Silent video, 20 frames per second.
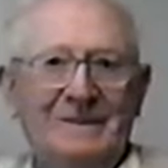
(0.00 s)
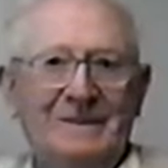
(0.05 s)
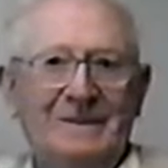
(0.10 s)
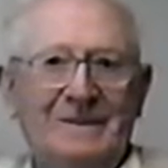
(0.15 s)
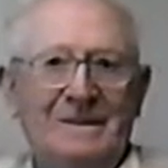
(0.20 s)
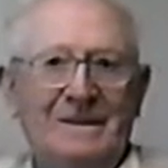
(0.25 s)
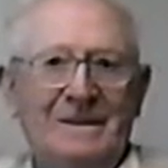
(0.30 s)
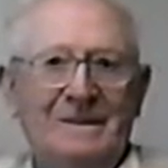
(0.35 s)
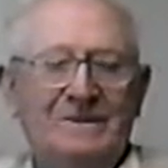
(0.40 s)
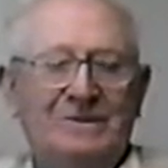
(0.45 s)

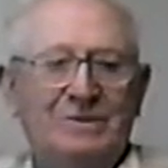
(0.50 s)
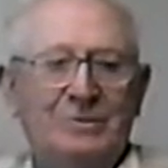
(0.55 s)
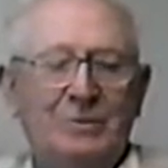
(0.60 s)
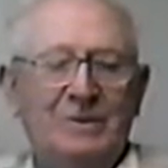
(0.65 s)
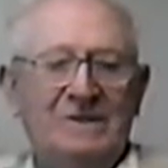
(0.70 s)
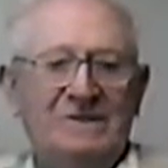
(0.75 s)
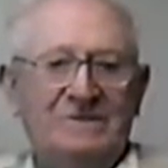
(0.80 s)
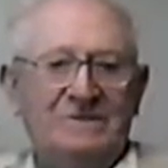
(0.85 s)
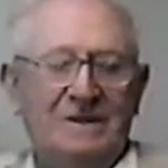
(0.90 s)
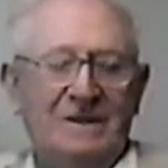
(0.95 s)
that's the
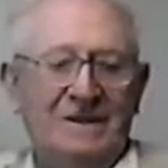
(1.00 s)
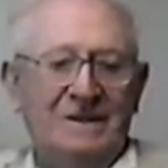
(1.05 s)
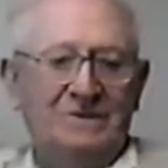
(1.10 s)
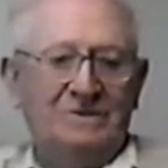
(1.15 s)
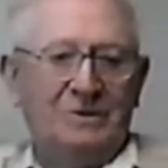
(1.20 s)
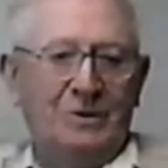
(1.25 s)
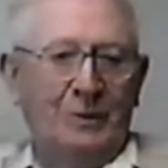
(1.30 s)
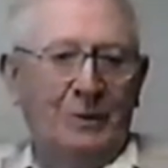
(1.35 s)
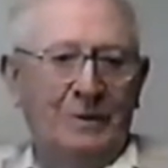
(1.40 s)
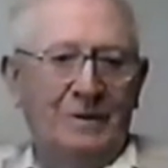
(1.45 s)
reason I
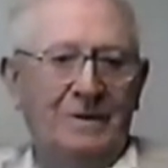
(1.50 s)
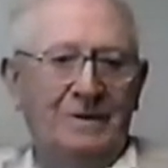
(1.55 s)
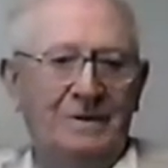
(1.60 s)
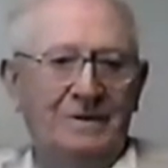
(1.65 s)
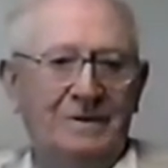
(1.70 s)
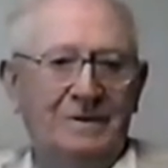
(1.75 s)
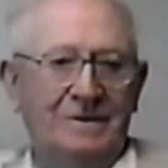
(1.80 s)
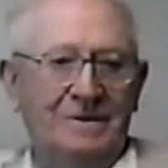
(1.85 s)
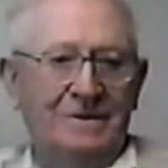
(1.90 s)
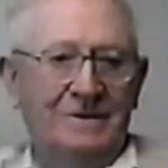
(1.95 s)
joined.
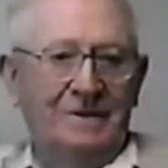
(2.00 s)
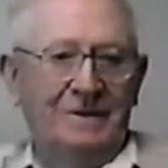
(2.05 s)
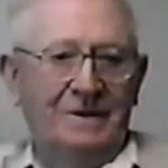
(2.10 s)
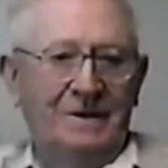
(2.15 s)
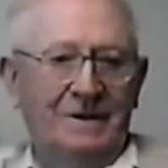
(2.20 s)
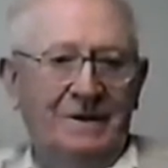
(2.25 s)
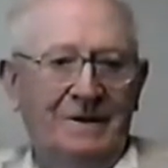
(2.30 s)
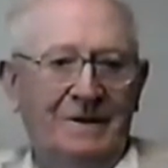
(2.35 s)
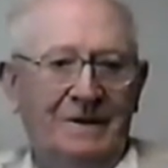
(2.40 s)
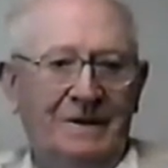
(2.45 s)

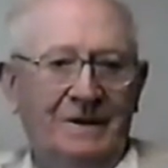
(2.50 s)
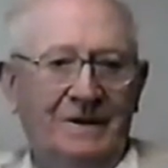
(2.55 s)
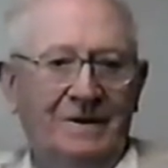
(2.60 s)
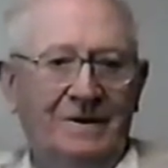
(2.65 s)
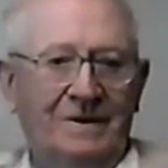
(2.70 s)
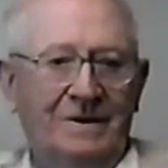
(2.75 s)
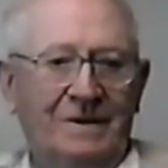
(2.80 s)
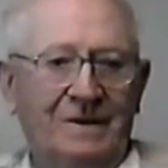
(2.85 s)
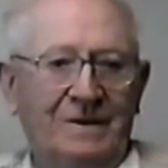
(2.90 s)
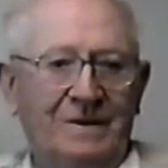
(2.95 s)

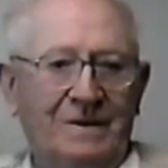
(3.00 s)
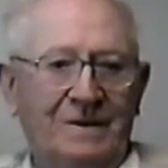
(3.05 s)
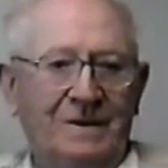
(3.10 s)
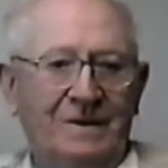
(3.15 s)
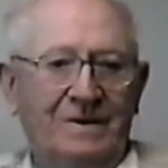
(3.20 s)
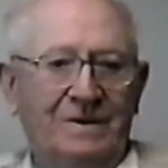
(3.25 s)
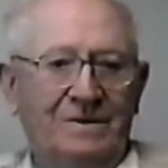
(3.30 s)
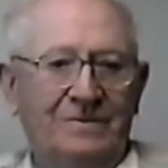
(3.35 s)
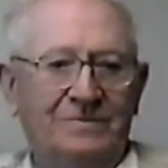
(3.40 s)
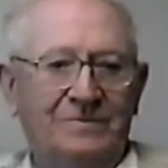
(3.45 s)
I
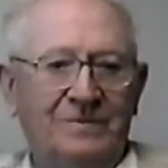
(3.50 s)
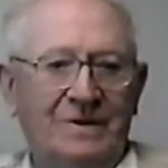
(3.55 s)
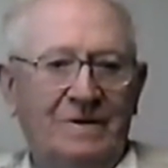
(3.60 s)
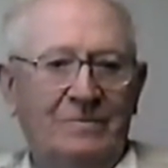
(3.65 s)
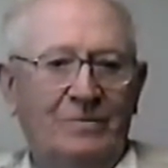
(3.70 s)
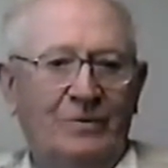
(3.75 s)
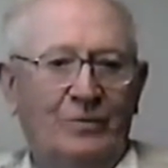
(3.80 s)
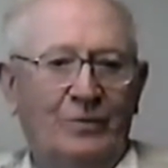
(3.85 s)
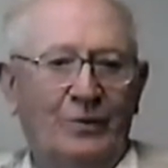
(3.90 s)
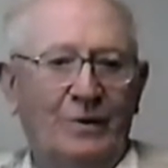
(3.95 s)
had
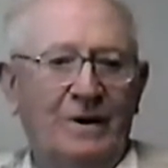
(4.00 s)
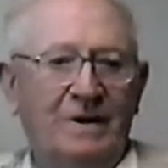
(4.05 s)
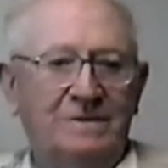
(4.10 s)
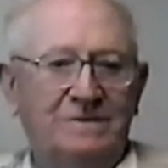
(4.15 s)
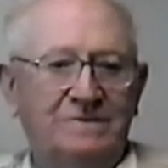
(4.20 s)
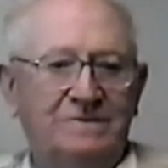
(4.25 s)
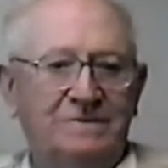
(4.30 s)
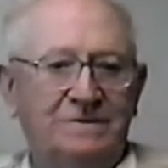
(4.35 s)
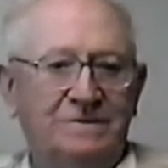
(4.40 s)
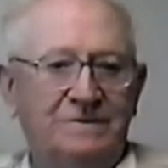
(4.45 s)
several
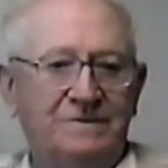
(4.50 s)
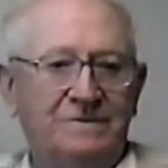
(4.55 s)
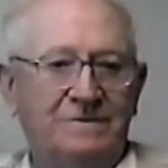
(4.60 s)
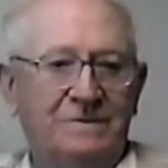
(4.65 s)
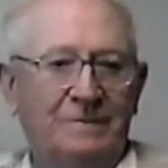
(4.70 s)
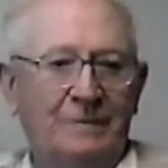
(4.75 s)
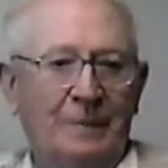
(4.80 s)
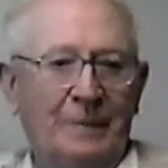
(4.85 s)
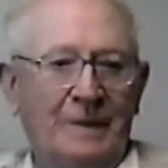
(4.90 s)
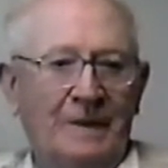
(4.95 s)
friends that
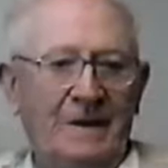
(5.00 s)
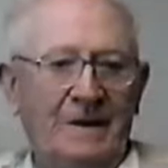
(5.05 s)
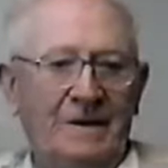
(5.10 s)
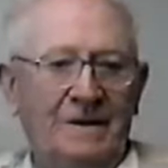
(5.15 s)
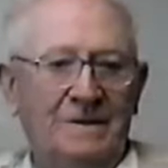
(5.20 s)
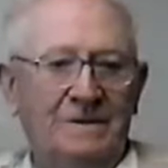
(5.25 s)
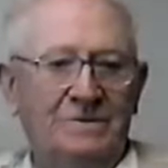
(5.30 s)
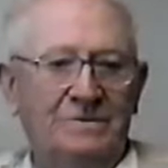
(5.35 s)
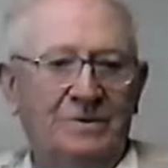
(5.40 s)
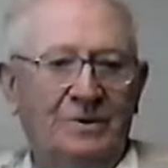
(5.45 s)

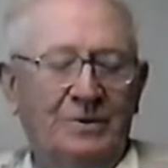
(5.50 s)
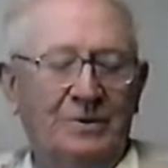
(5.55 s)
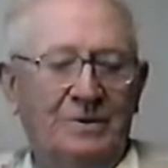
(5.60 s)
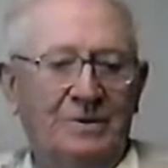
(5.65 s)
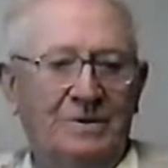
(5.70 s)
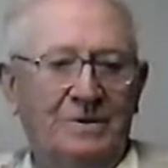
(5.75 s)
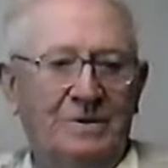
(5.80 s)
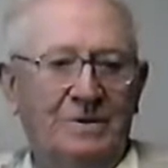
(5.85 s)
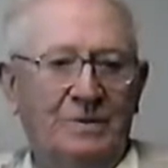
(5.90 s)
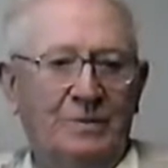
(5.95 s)
joined
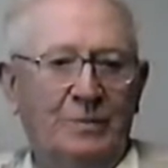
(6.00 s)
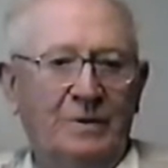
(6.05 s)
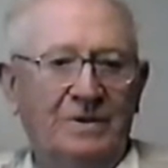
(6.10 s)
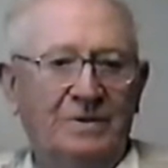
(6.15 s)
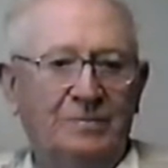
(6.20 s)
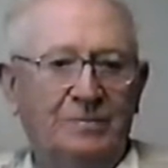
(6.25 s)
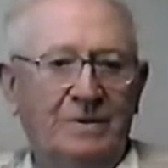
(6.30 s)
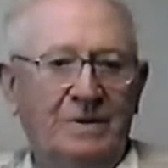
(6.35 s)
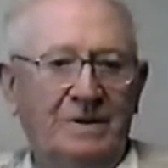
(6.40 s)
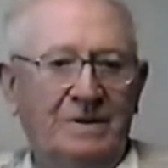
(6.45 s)

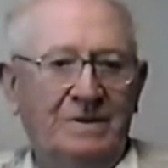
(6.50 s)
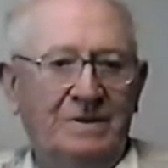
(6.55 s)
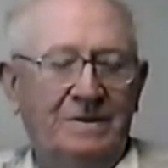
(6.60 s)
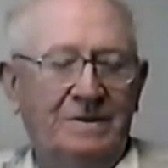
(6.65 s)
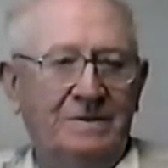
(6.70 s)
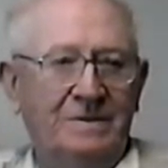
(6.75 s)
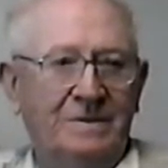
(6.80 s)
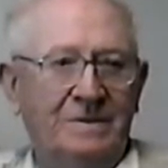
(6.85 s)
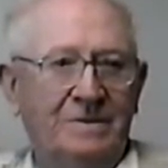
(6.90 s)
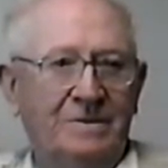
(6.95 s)
with me,
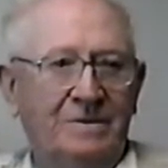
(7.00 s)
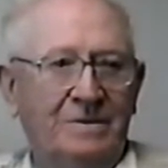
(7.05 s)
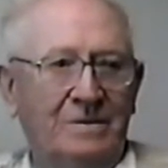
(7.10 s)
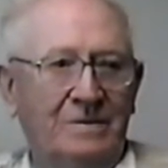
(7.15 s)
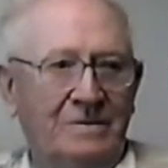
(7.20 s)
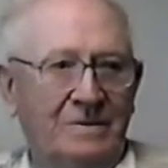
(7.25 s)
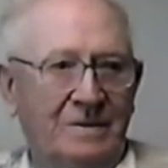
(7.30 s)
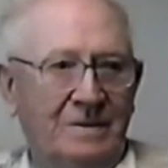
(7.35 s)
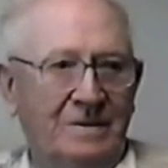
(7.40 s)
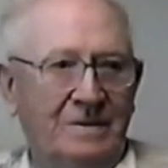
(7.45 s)
or
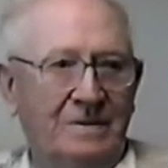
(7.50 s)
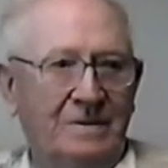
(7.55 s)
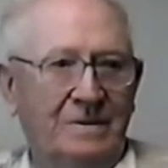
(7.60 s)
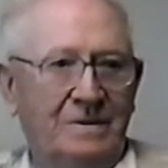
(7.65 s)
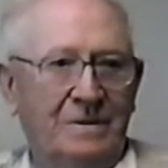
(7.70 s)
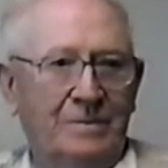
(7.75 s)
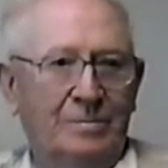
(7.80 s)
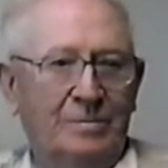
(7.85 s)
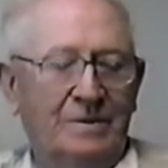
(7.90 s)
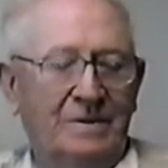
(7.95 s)

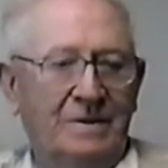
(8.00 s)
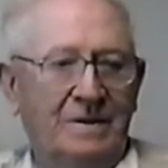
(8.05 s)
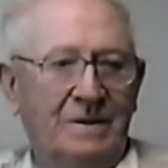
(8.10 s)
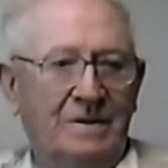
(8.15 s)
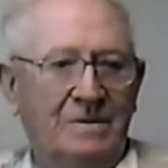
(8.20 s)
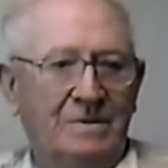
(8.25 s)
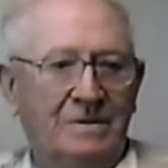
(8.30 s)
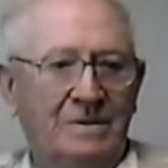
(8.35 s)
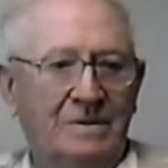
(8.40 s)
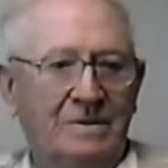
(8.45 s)
up and
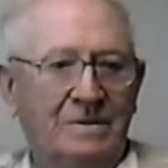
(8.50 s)
down